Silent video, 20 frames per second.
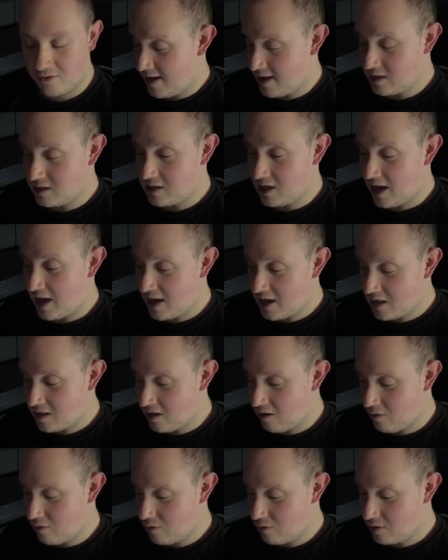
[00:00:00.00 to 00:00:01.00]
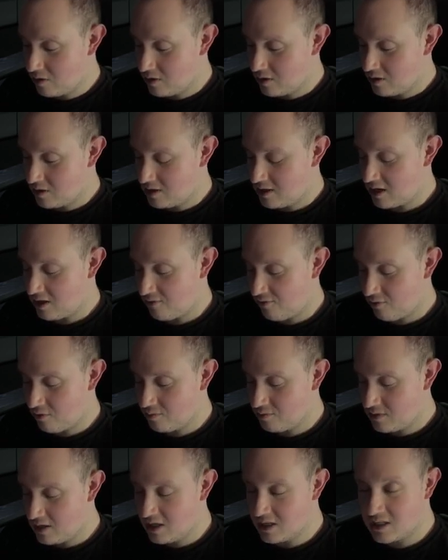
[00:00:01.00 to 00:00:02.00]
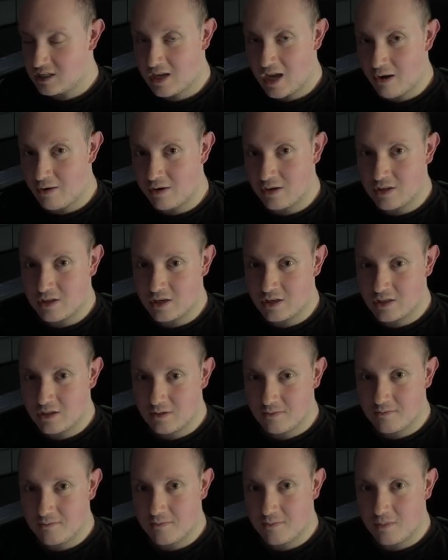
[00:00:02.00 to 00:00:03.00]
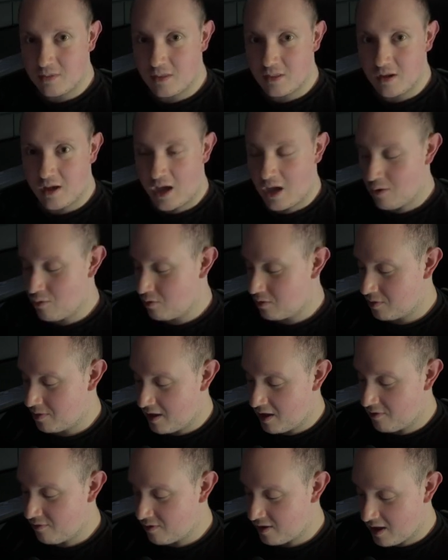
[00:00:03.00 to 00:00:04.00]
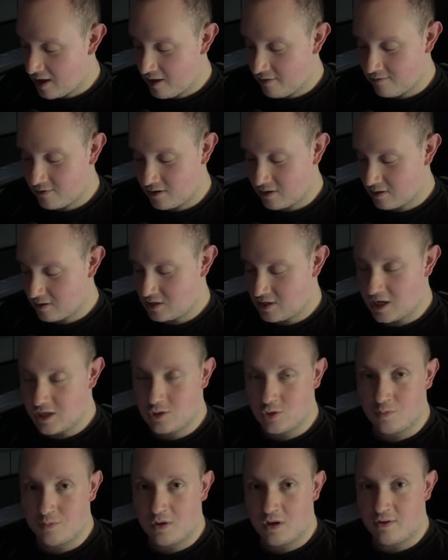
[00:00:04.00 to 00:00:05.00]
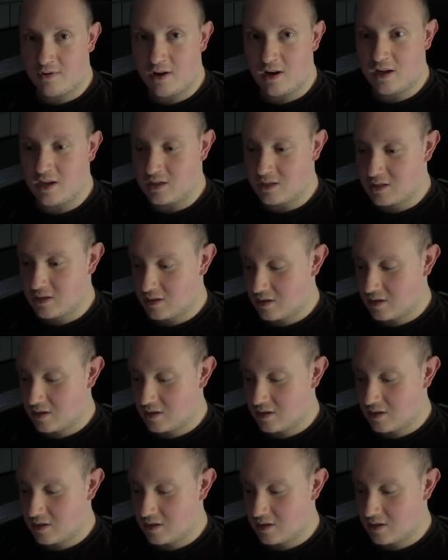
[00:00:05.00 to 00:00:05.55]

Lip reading: And I know that from these characters, I will never ever change up their relics.